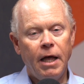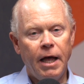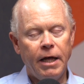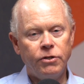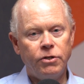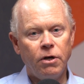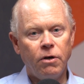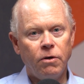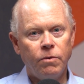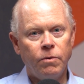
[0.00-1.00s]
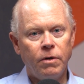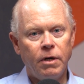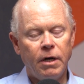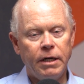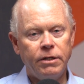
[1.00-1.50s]
And so
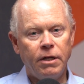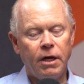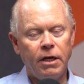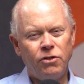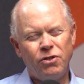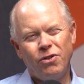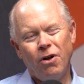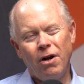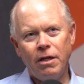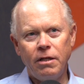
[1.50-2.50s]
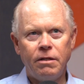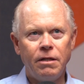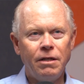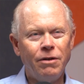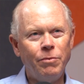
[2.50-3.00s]
I started,
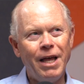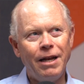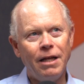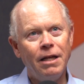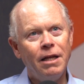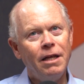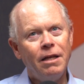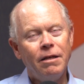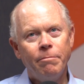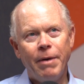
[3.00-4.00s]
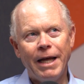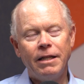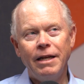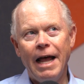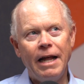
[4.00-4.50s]
we had back
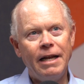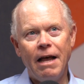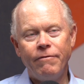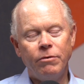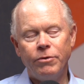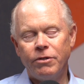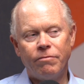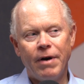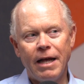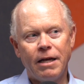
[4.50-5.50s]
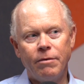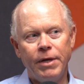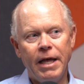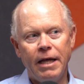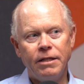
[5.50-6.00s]
then Haddon Avenue was a wreck, and we
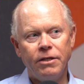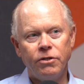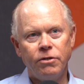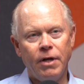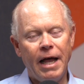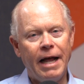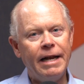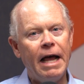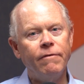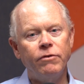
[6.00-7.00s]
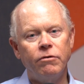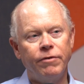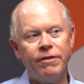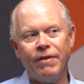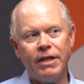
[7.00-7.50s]
had this little Haddon Avenue
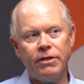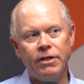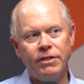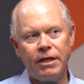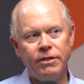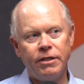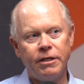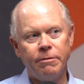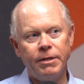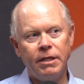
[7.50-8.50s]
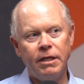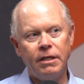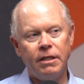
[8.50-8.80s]
revitalization committee